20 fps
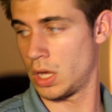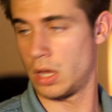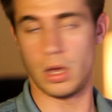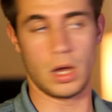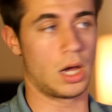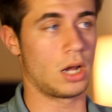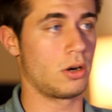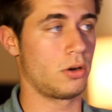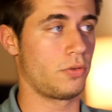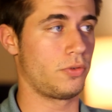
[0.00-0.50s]

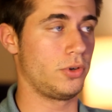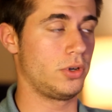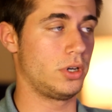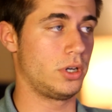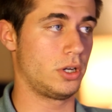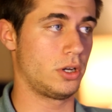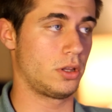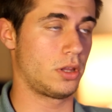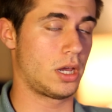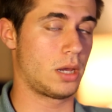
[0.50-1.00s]
I don't know if you can
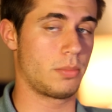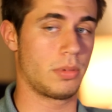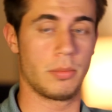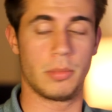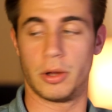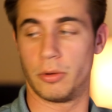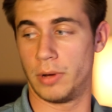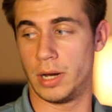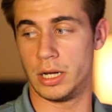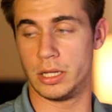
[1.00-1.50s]
hear that, but
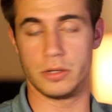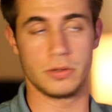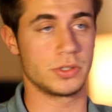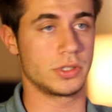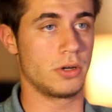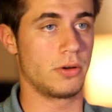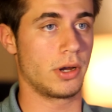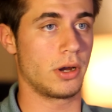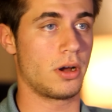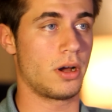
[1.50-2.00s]
my radio is
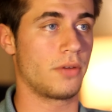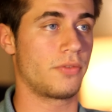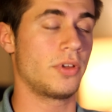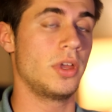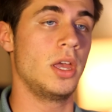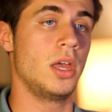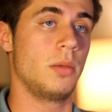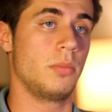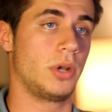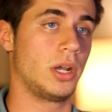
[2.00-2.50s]
going off.
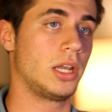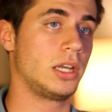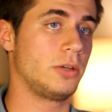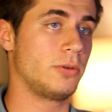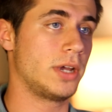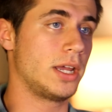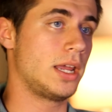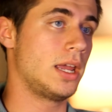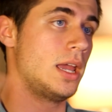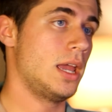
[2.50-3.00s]
But
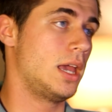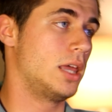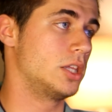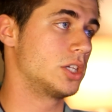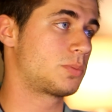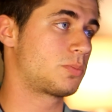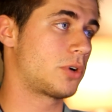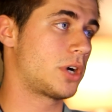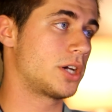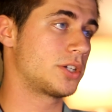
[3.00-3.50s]
anyway, this
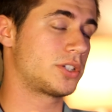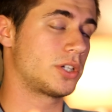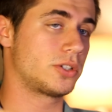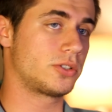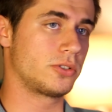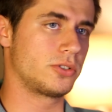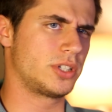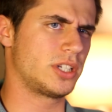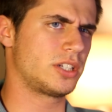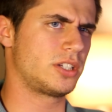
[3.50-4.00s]

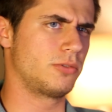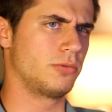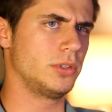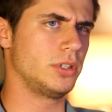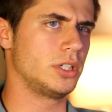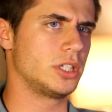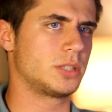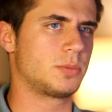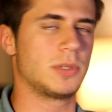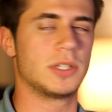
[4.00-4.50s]
processor is actually
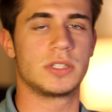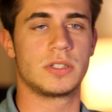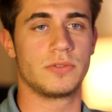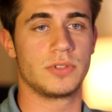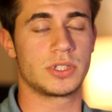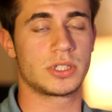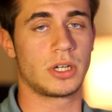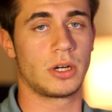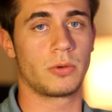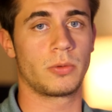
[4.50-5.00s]
really expensive.
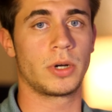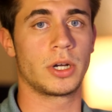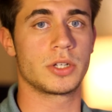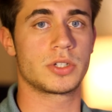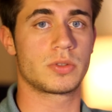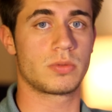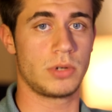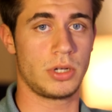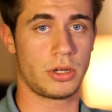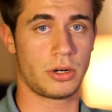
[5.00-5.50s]
It's going to run us
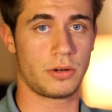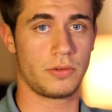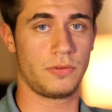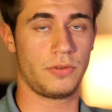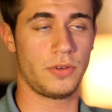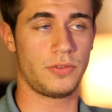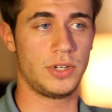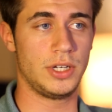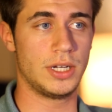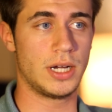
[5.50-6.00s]

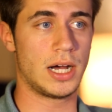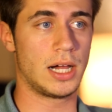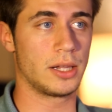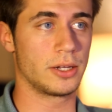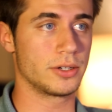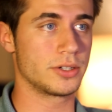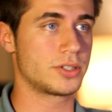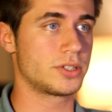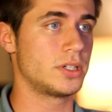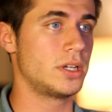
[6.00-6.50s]

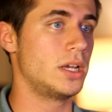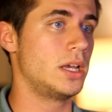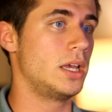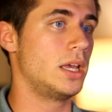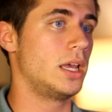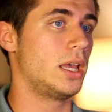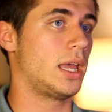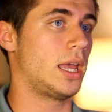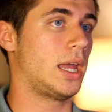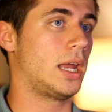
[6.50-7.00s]
$350.
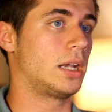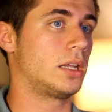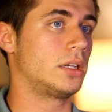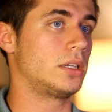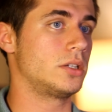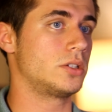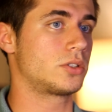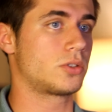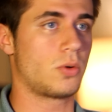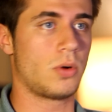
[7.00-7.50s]
And it
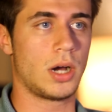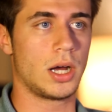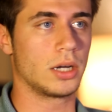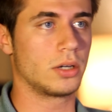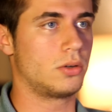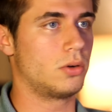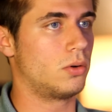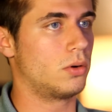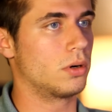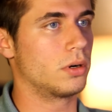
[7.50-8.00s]
is quad
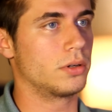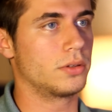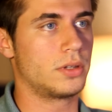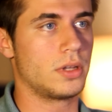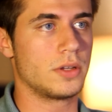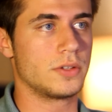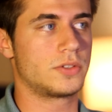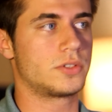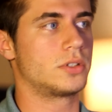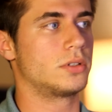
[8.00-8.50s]
core,
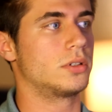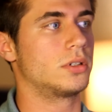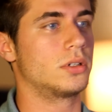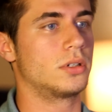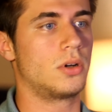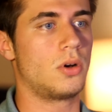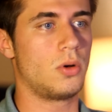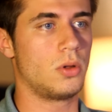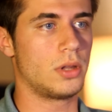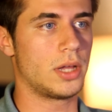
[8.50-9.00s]
does a
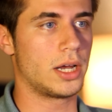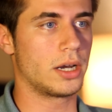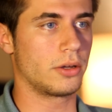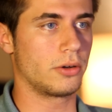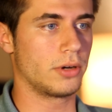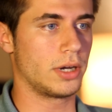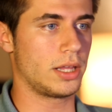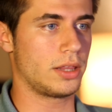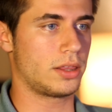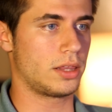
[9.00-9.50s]
whole lot of
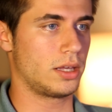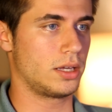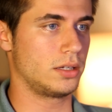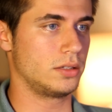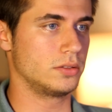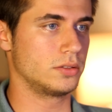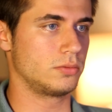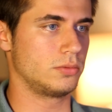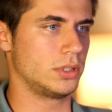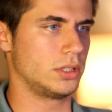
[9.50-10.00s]
great
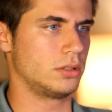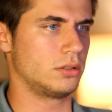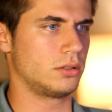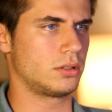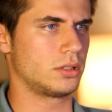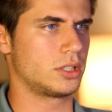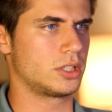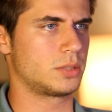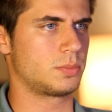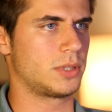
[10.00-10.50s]
things. We can look
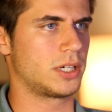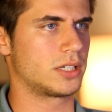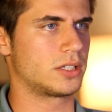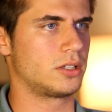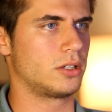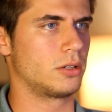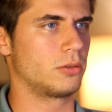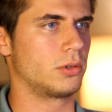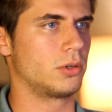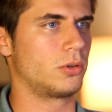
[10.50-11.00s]
at the specs
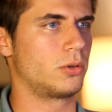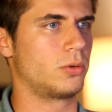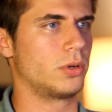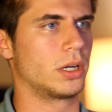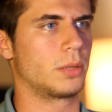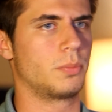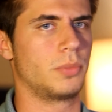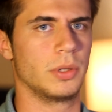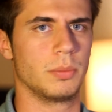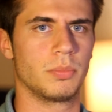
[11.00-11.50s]
here real
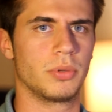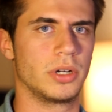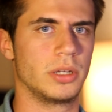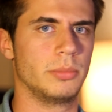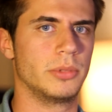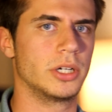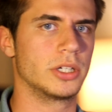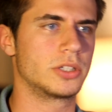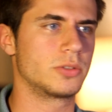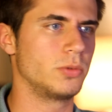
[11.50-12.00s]
quick, but pretty
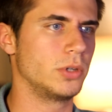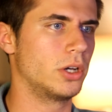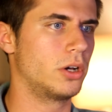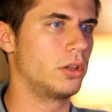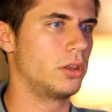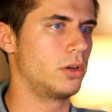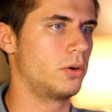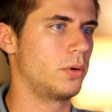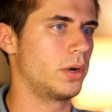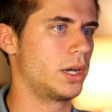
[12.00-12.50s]
much we all
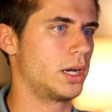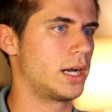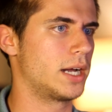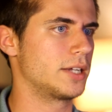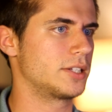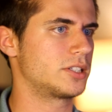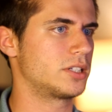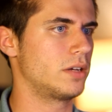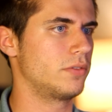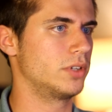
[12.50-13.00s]
what an
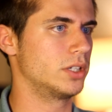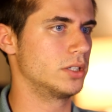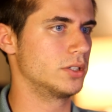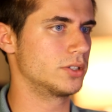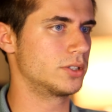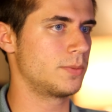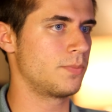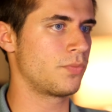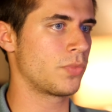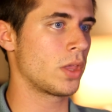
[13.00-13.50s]
i7
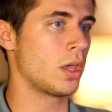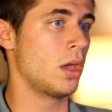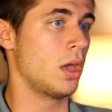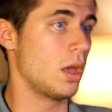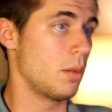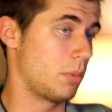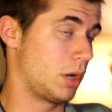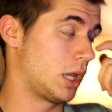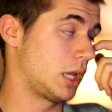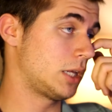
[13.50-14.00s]
is.
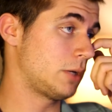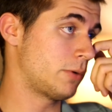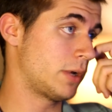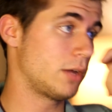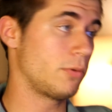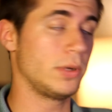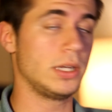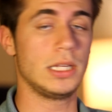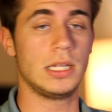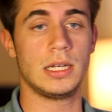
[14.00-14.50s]
But anyway,
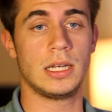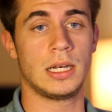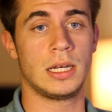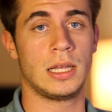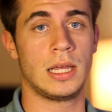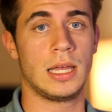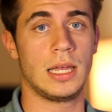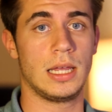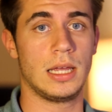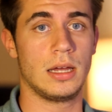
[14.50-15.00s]
we need an
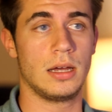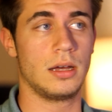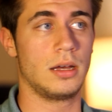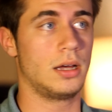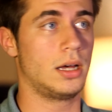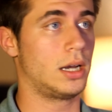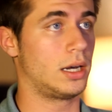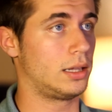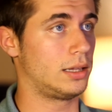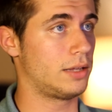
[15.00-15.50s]

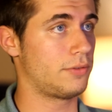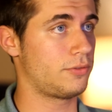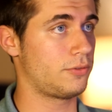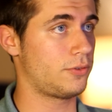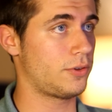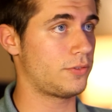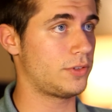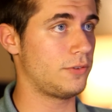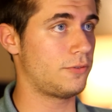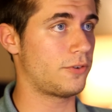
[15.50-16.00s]

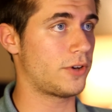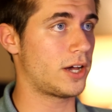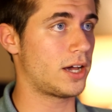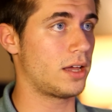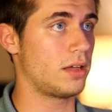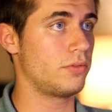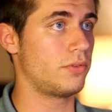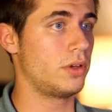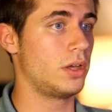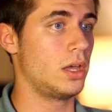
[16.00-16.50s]

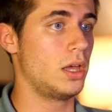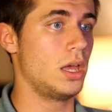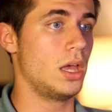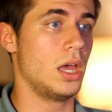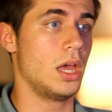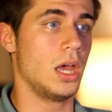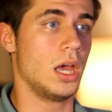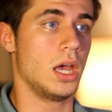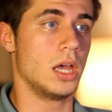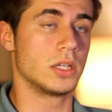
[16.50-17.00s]
1155
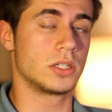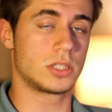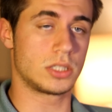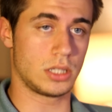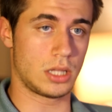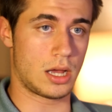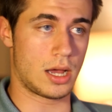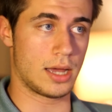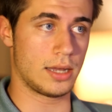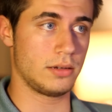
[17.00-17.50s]

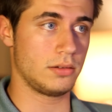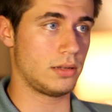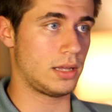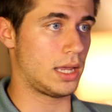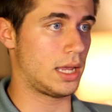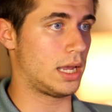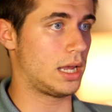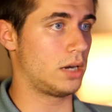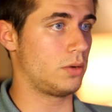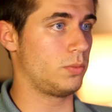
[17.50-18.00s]
slot,
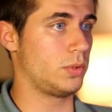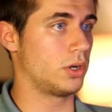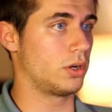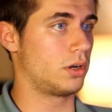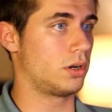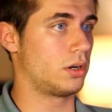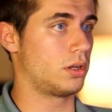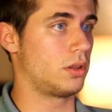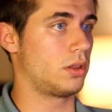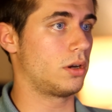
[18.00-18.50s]
and we are
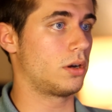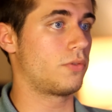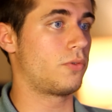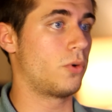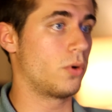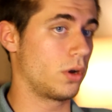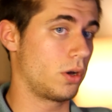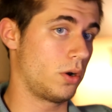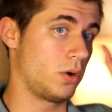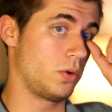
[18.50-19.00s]
going to
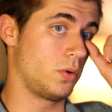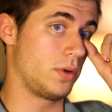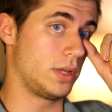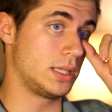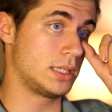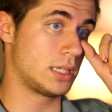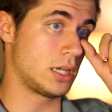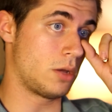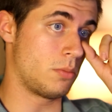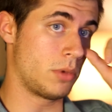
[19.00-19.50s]
therefore go to
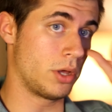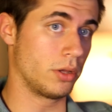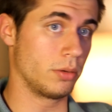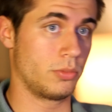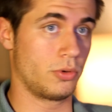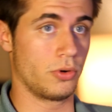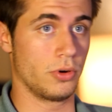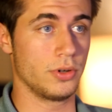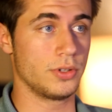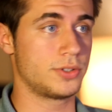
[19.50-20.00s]
Intel
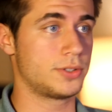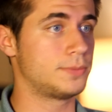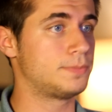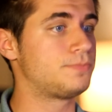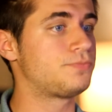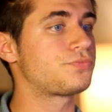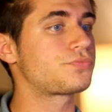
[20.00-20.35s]
motherboards.